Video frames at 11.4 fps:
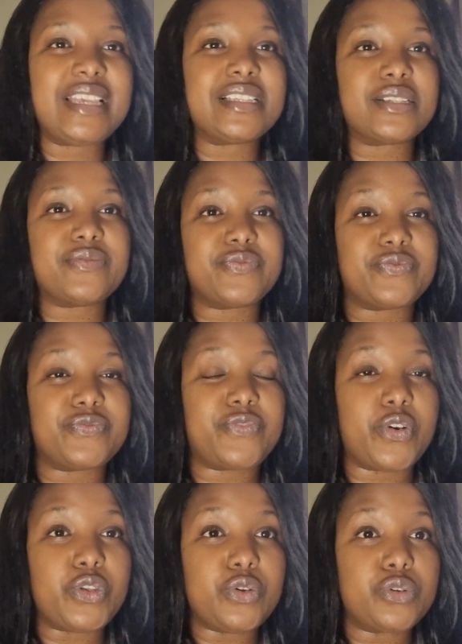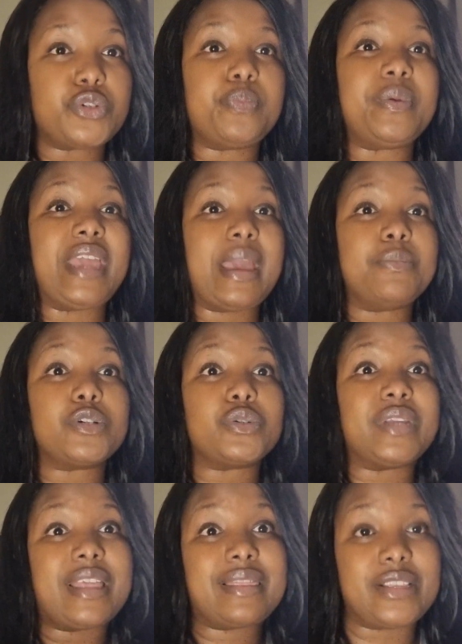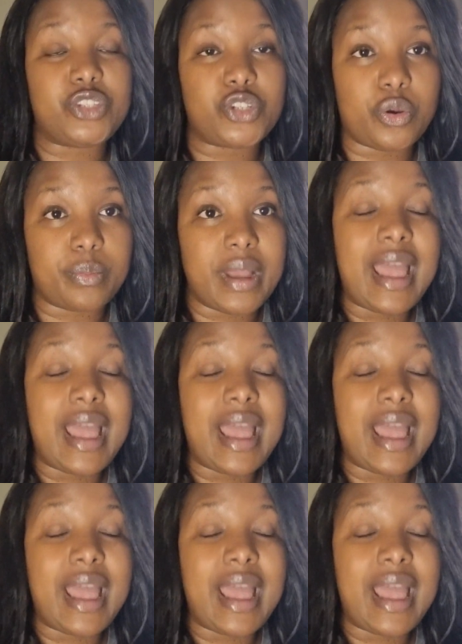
is for you to be able to get the job.